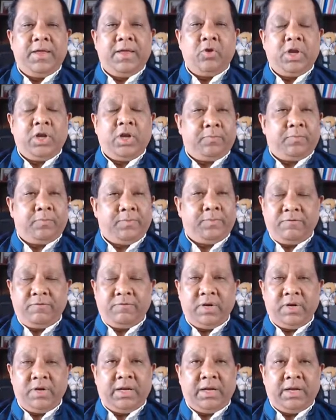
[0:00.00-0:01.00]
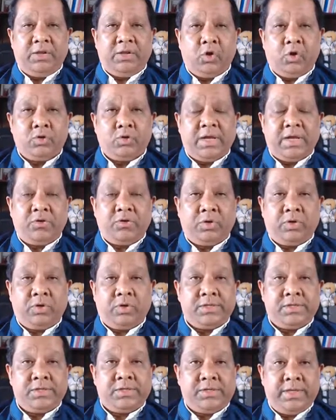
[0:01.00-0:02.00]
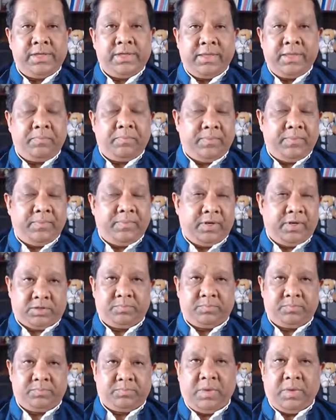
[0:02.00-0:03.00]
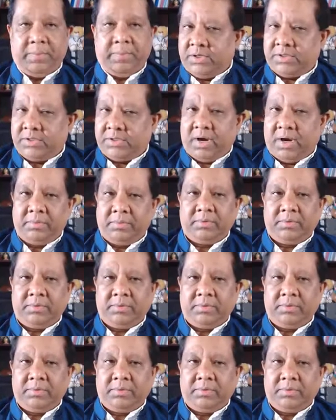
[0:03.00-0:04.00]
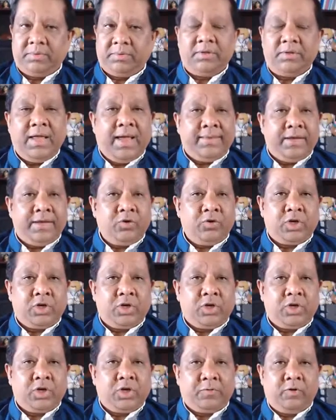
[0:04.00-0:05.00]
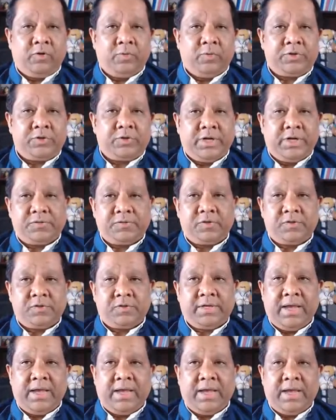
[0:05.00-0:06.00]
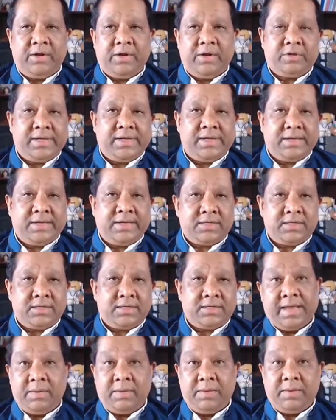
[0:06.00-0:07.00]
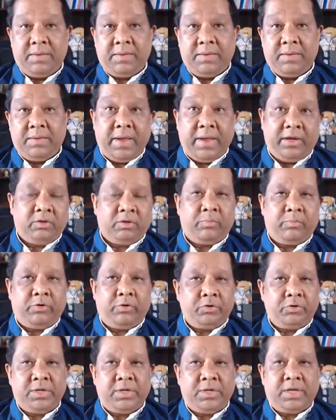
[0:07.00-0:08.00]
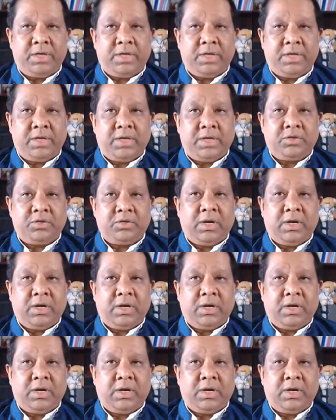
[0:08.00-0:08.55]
You can definitely, in those that you can sit them up, it is maybe desirable, and then you can perform a transverse scan or a sagittal scan, depending on the approach that you would